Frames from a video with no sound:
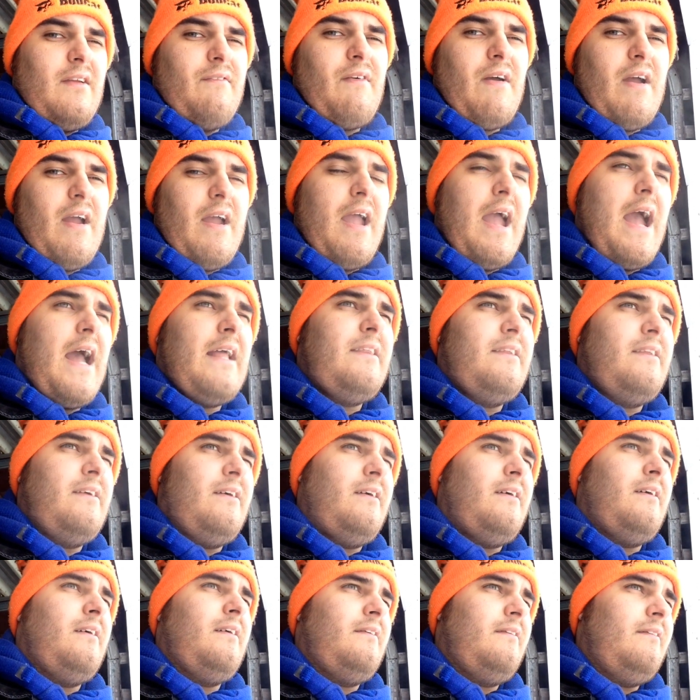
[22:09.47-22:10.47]
if I had
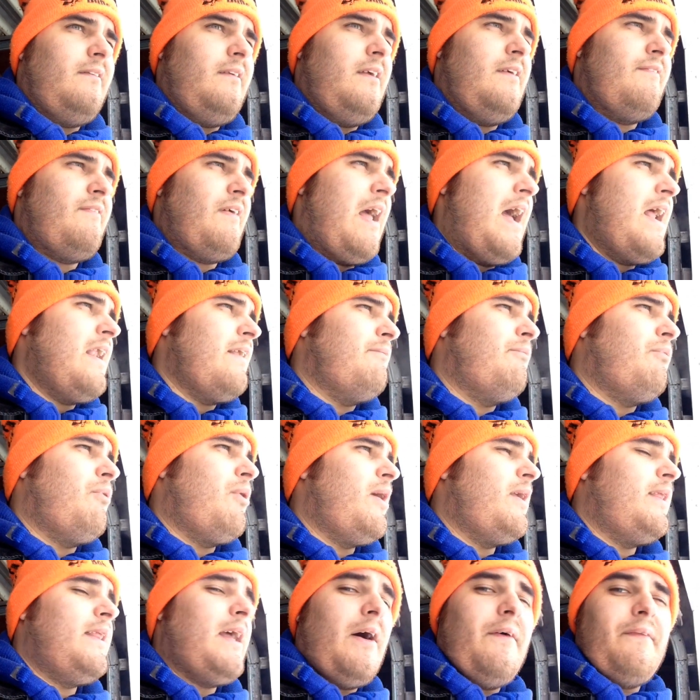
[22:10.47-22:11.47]
to, if it had a
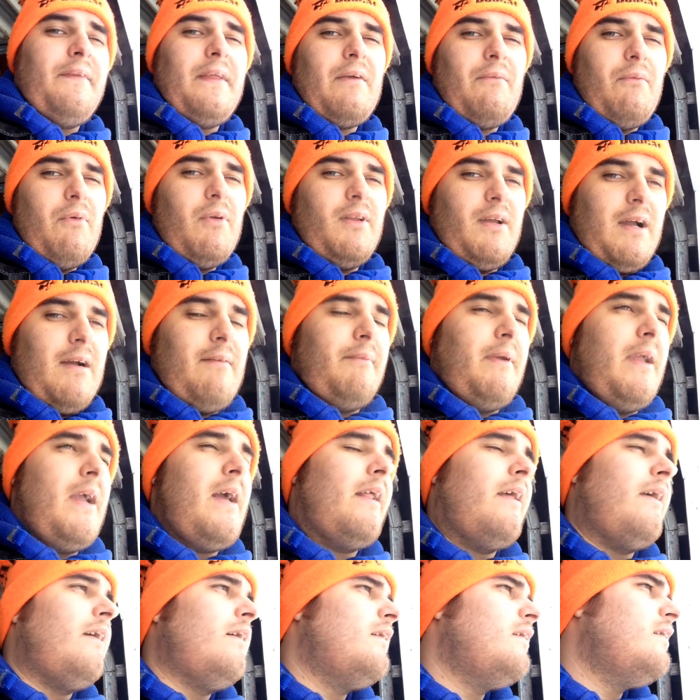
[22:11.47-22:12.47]
breakdown, they would come get
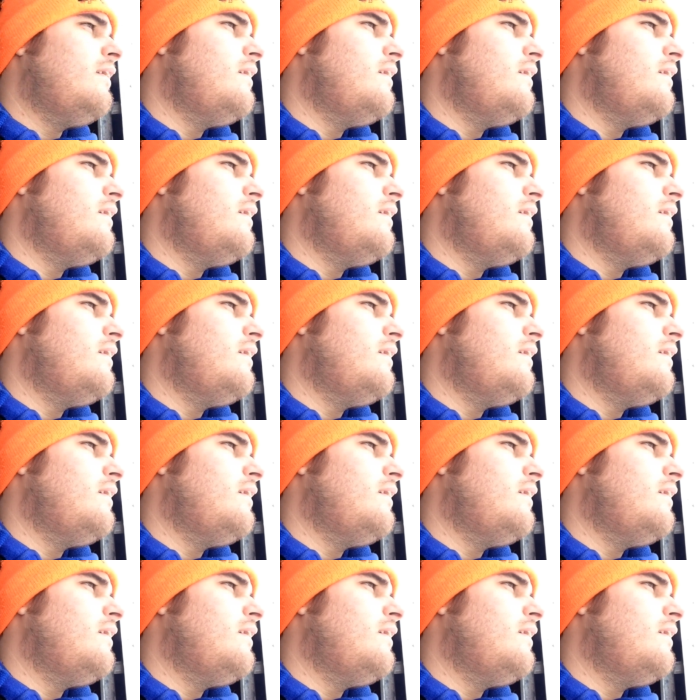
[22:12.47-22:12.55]
it.